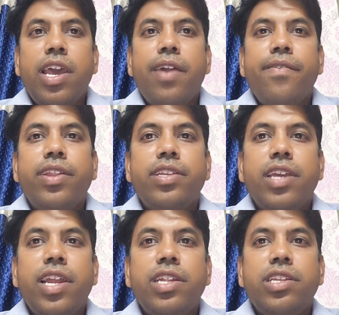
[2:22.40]

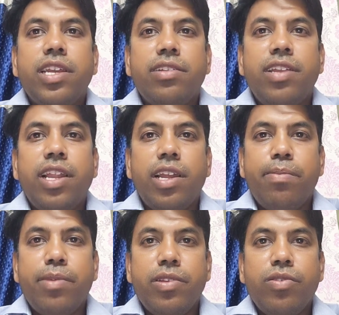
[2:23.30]
ever-since axial
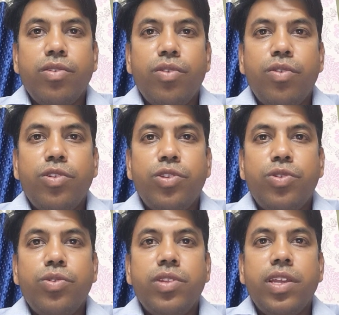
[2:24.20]
compressive loads
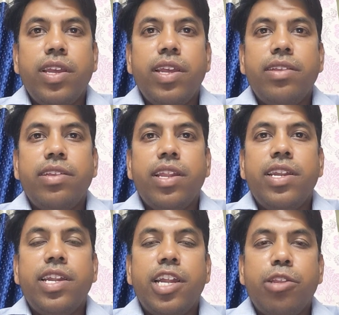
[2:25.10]
to
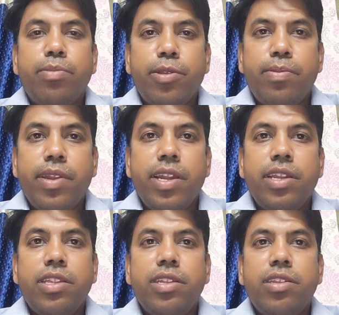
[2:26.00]
cylindrical specimen at
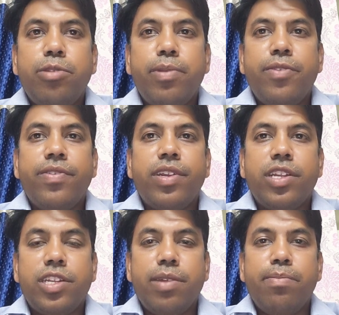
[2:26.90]
specific
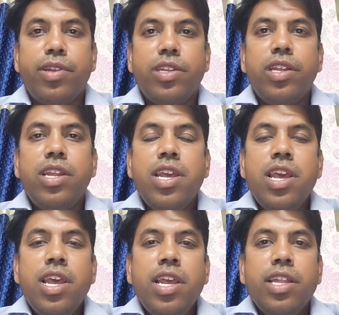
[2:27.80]
test temperature.
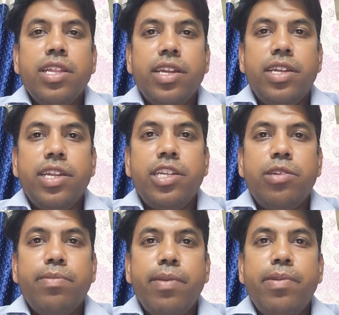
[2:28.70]
The
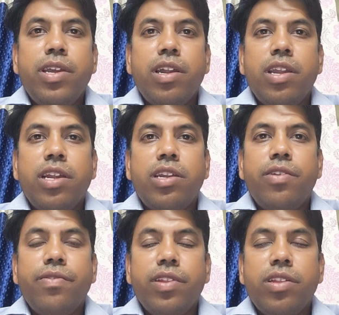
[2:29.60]
test may be conducted
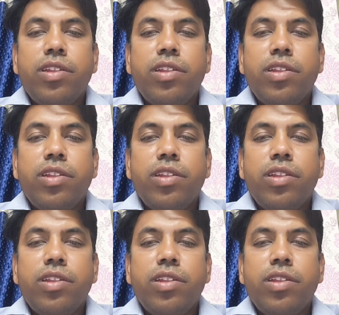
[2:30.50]
with